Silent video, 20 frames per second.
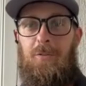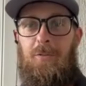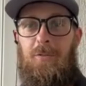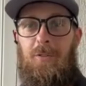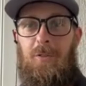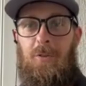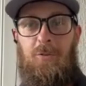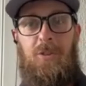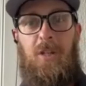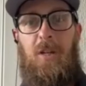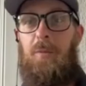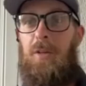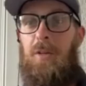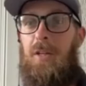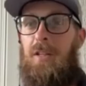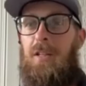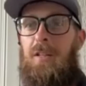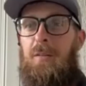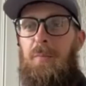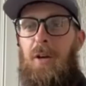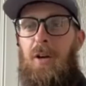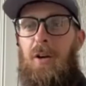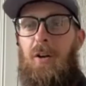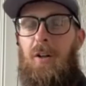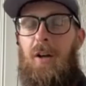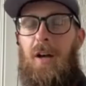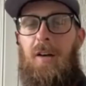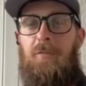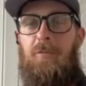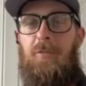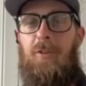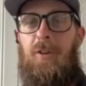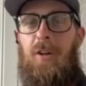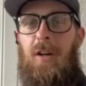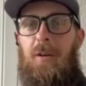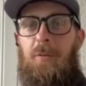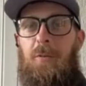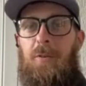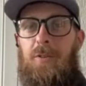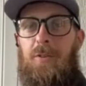you sent me an email after
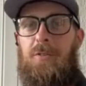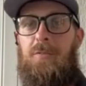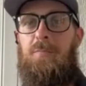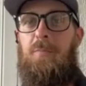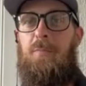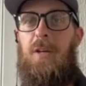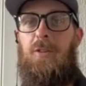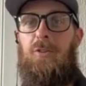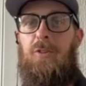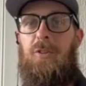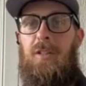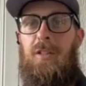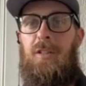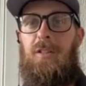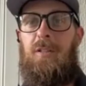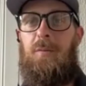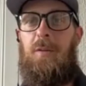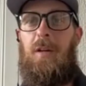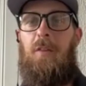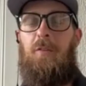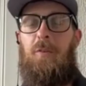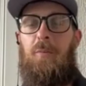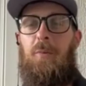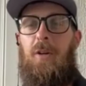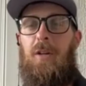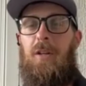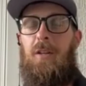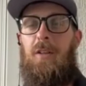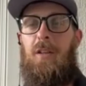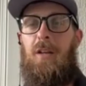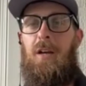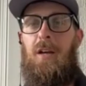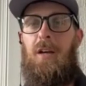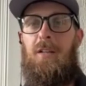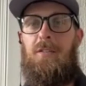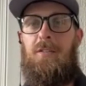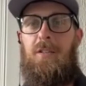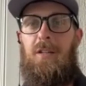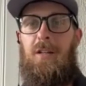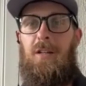I was mentioning to everybody that
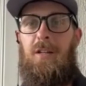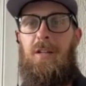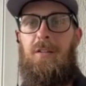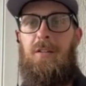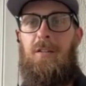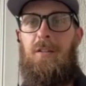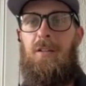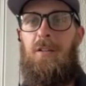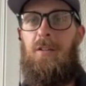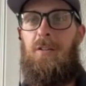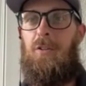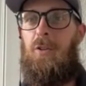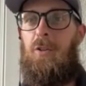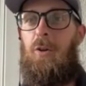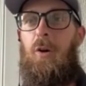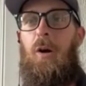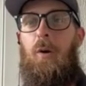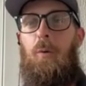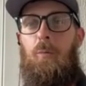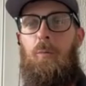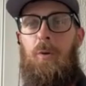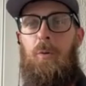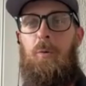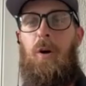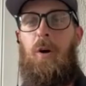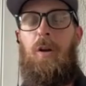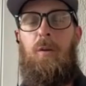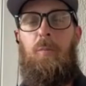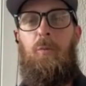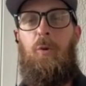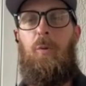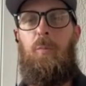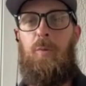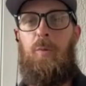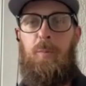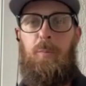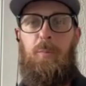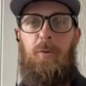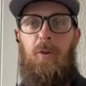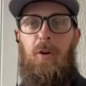we wanted more
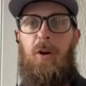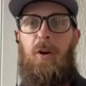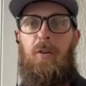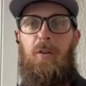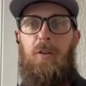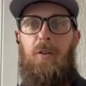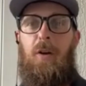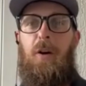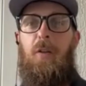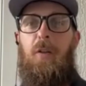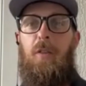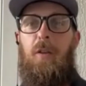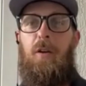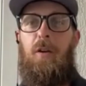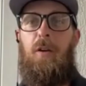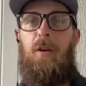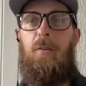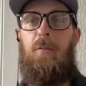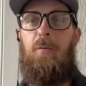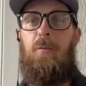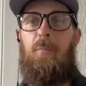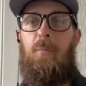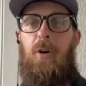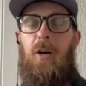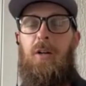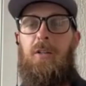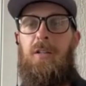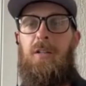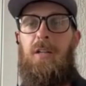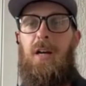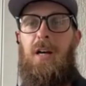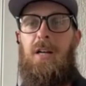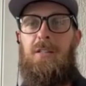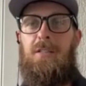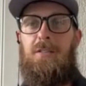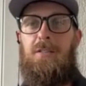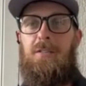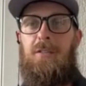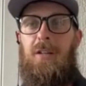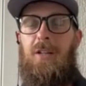people on the
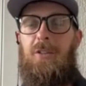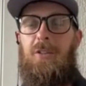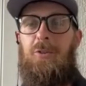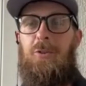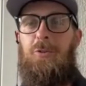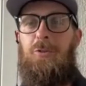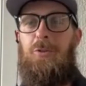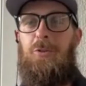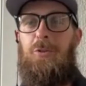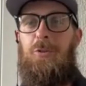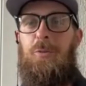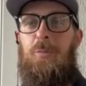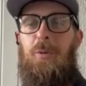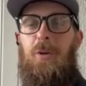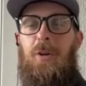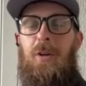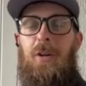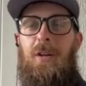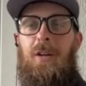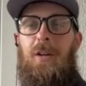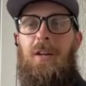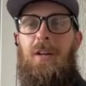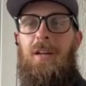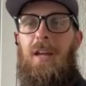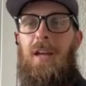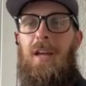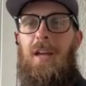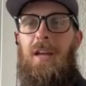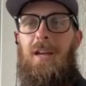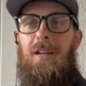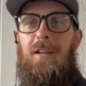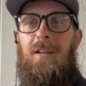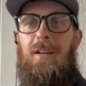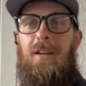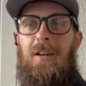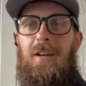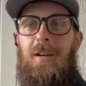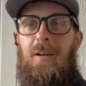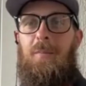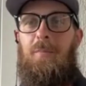podcast slash YouTube, and
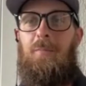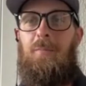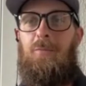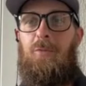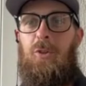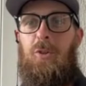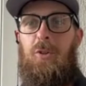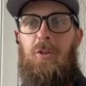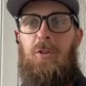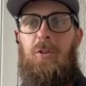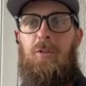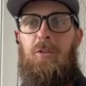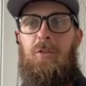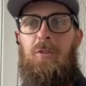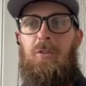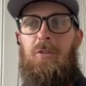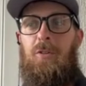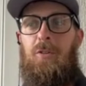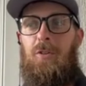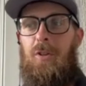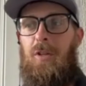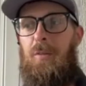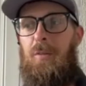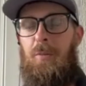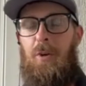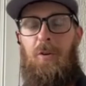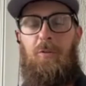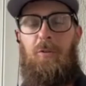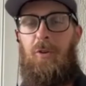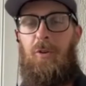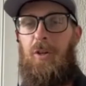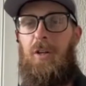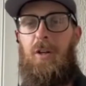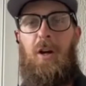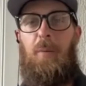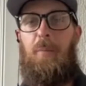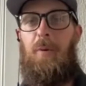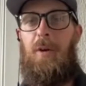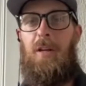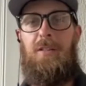your email really
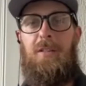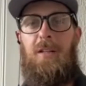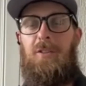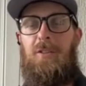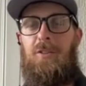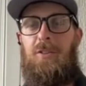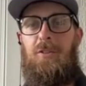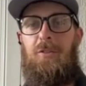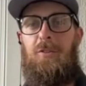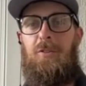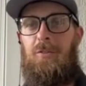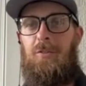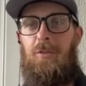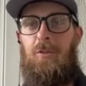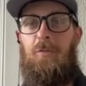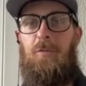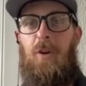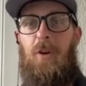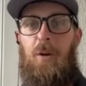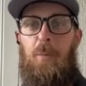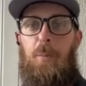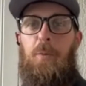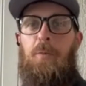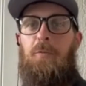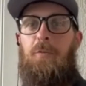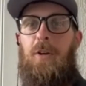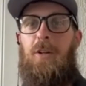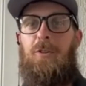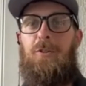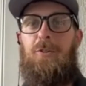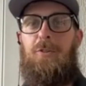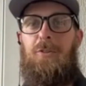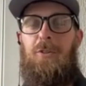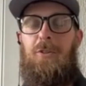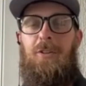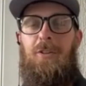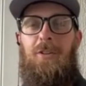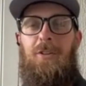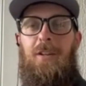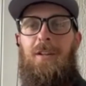caught my attention. You're very
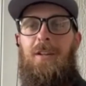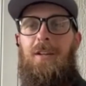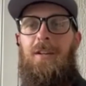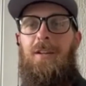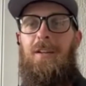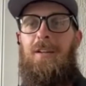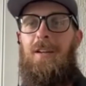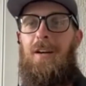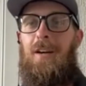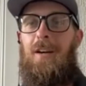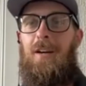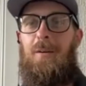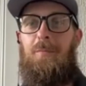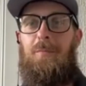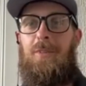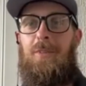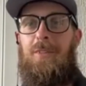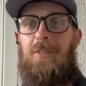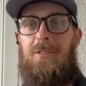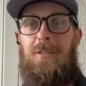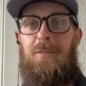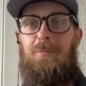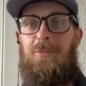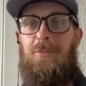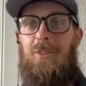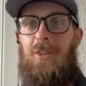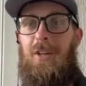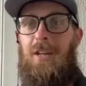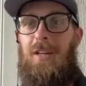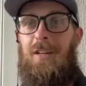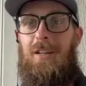professional. It seems like